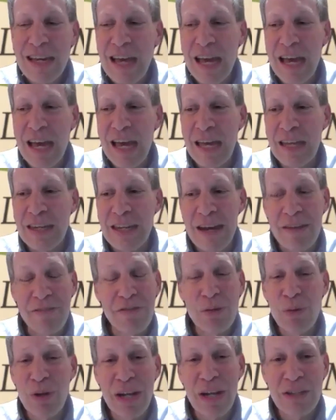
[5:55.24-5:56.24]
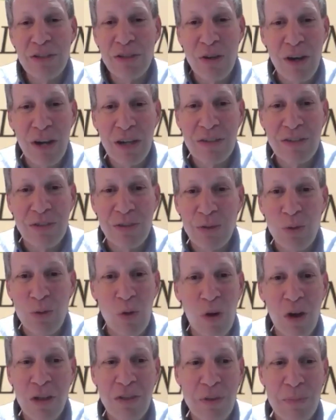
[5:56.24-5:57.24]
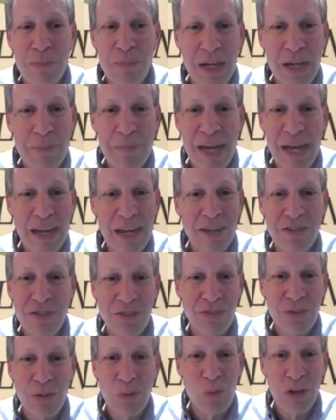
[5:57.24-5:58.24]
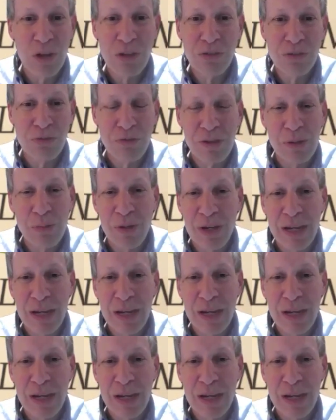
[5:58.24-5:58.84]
And everyone I talked to, all the money managers on Wall Street,